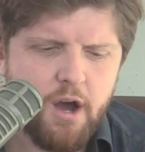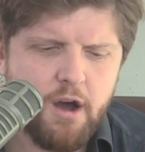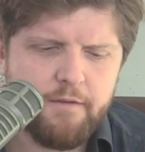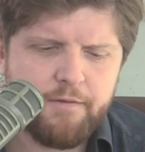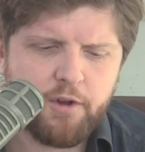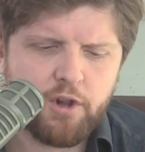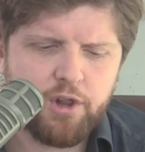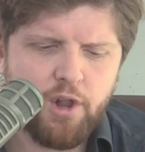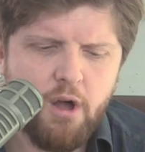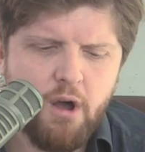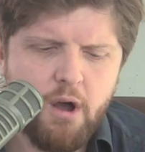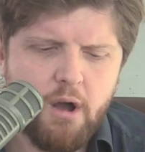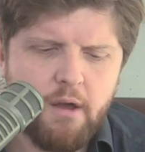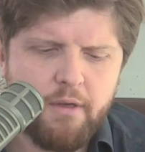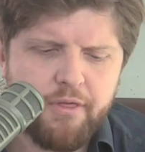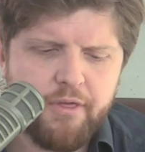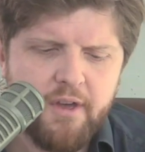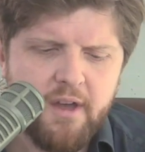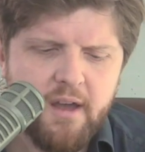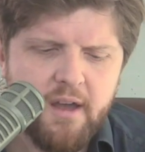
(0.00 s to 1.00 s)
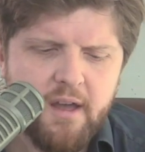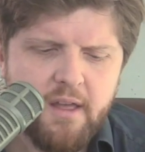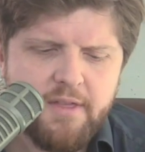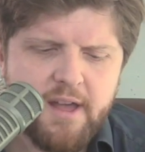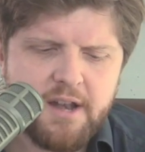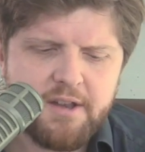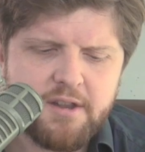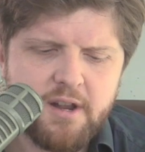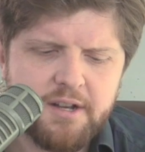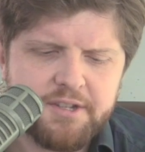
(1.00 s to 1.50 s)
of cloth
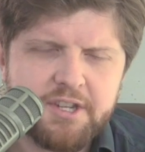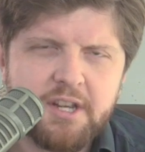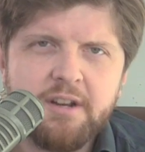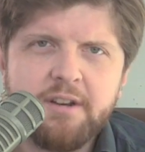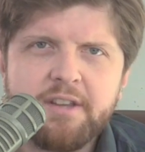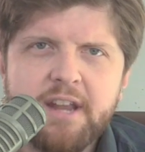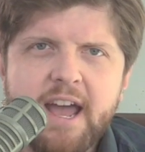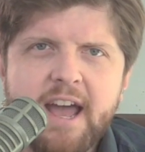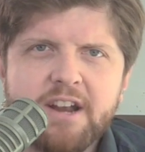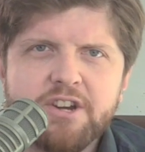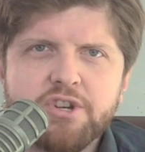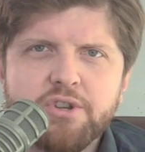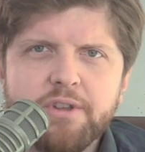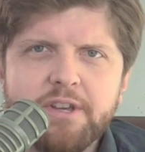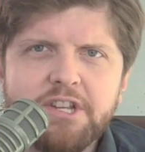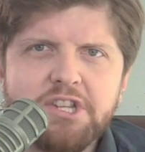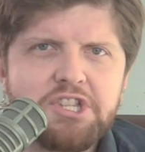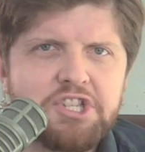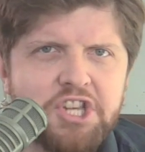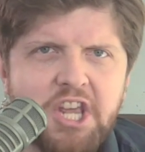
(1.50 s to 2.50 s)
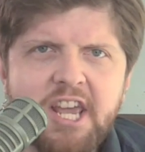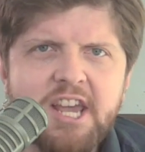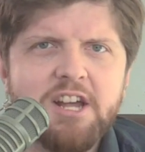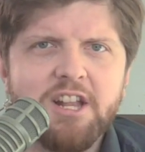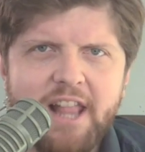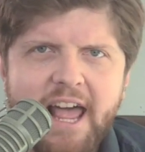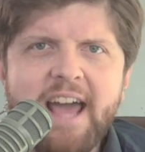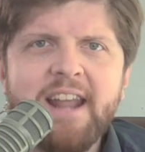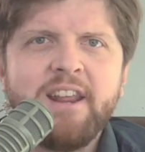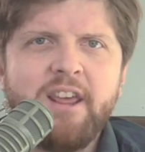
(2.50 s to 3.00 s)
that doesn't actually
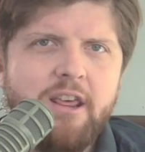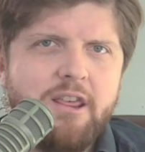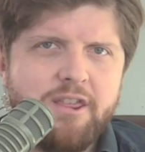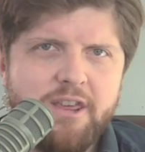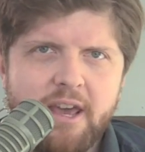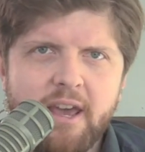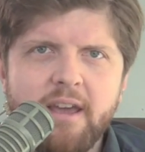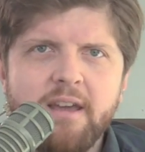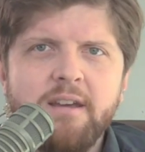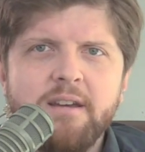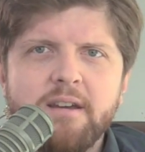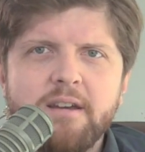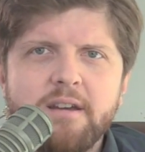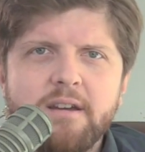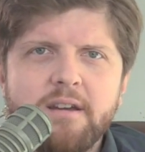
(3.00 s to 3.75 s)
seal anything